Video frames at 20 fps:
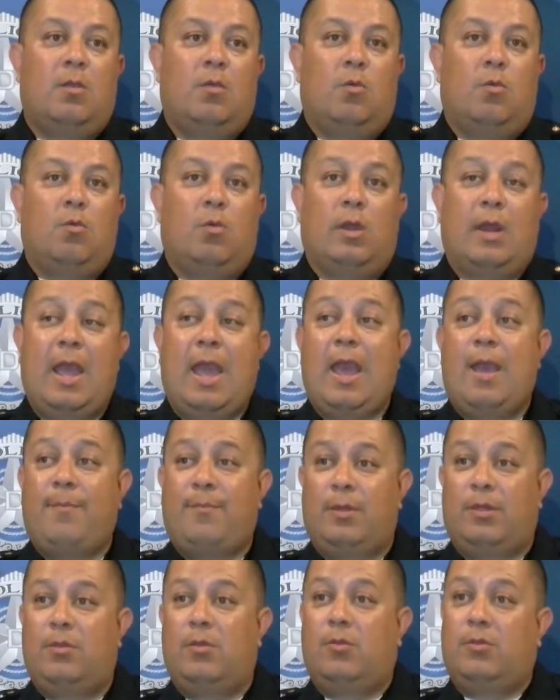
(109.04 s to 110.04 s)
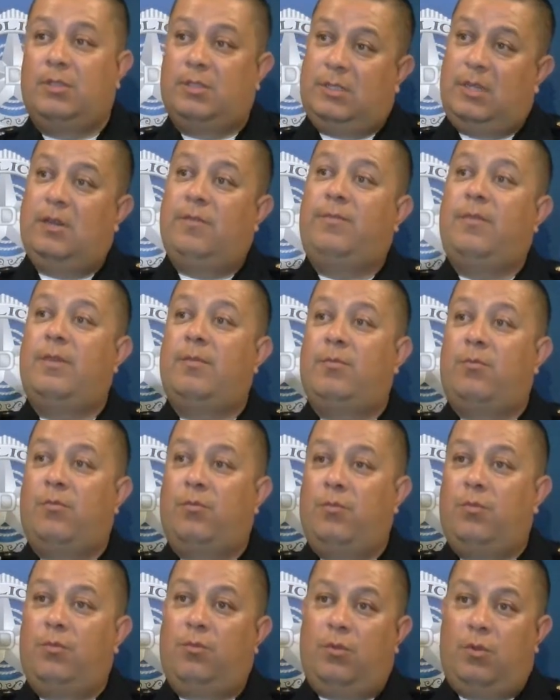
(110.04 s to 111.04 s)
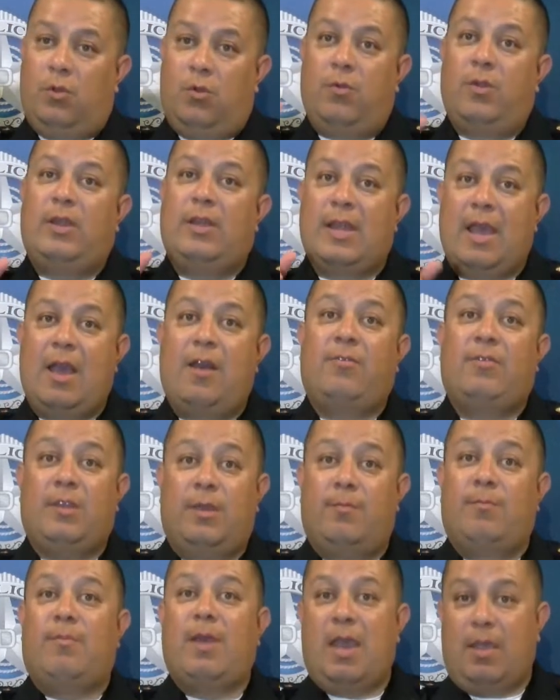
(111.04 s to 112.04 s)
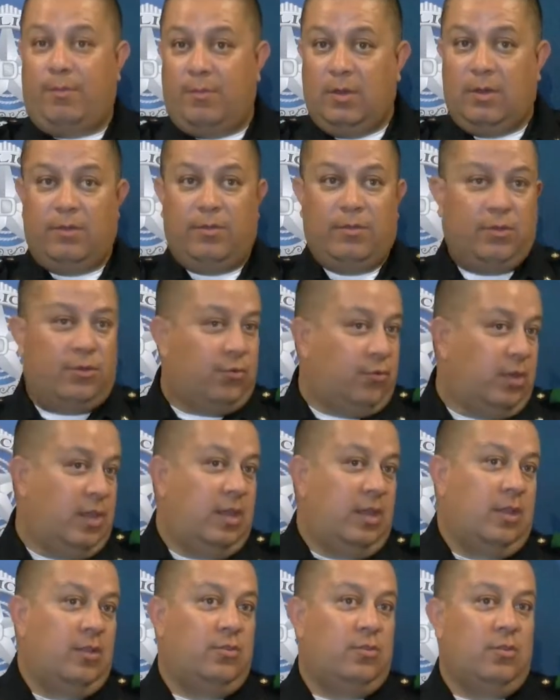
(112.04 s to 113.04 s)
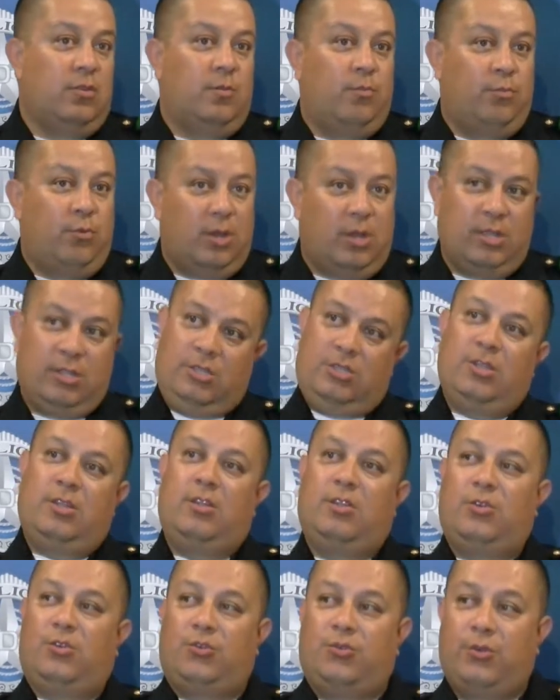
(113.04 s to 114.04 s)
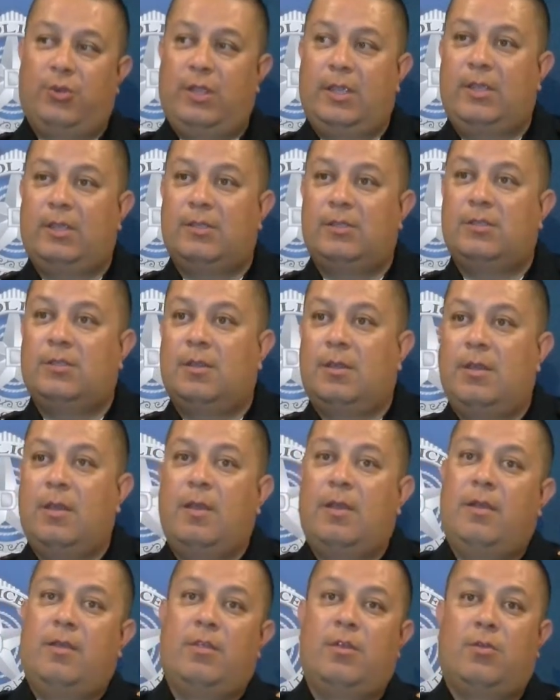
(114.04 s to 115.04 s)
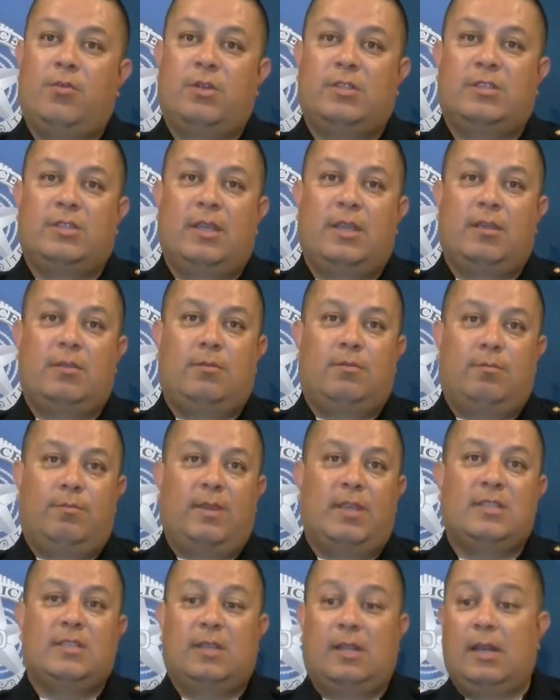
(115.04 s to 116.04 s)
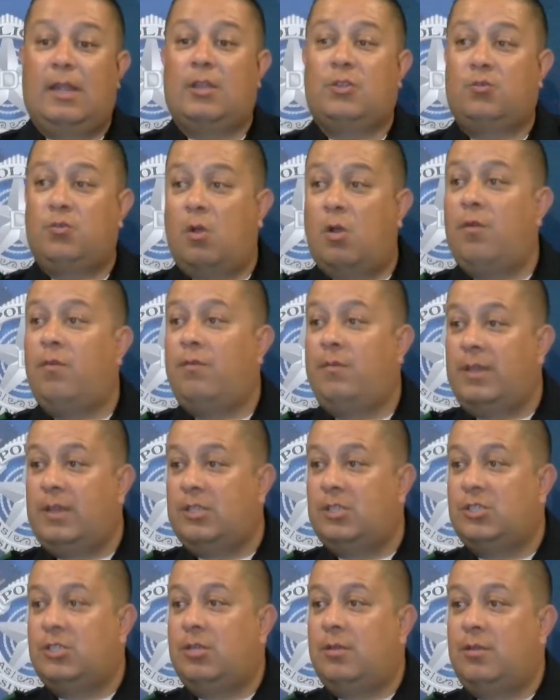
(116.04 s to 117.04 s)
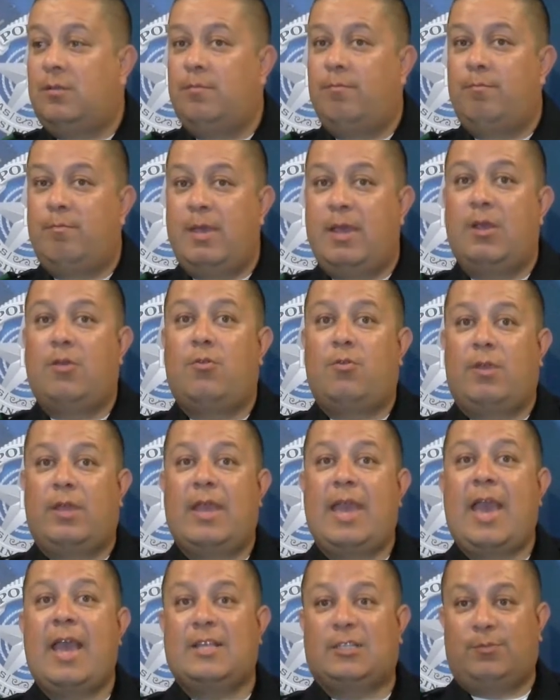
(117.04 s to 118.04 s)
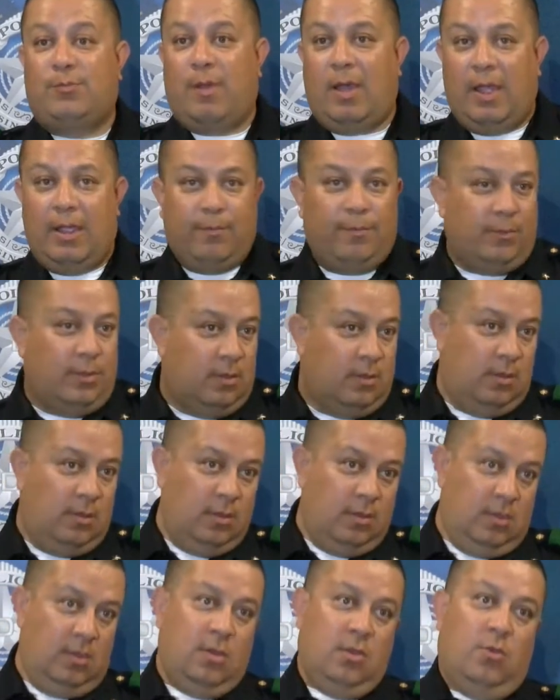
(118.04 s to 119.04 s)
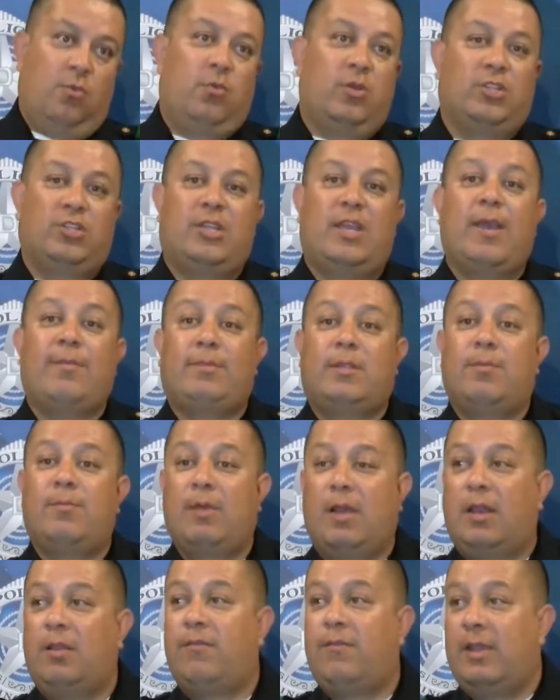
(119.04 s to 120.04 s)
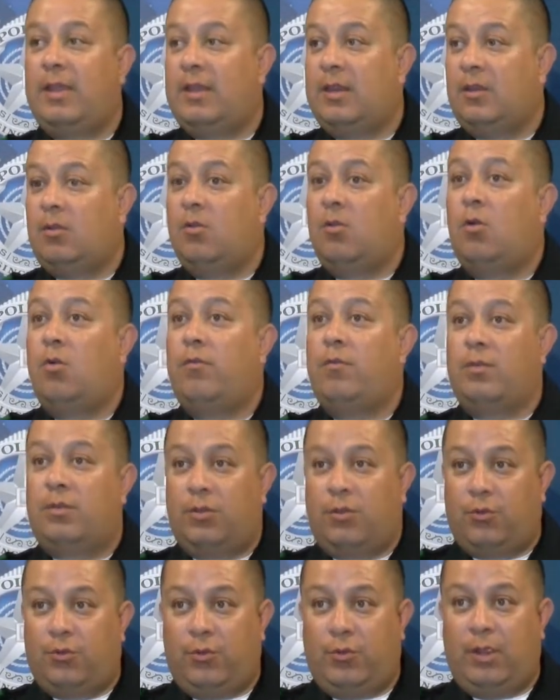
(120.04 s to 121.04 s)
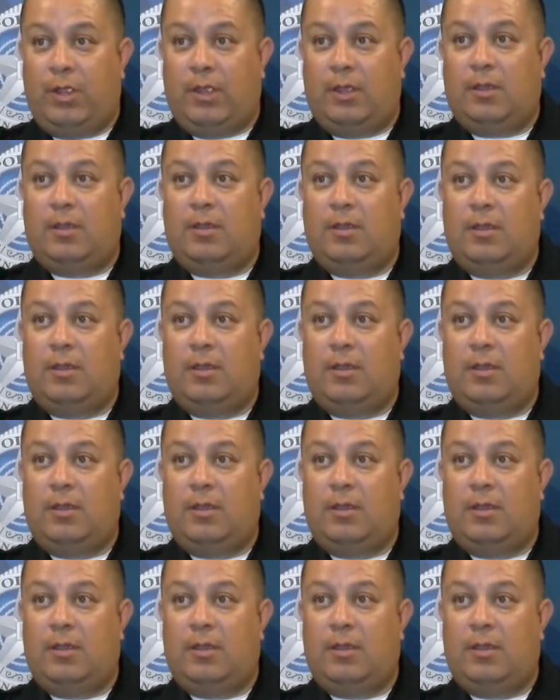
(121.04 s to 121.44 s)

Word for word: what happened though, instead of him going down the embankment of the creek into the brush and the trees, there was a basically a 12 inch metal gas pipe which kept him elevated over the creek.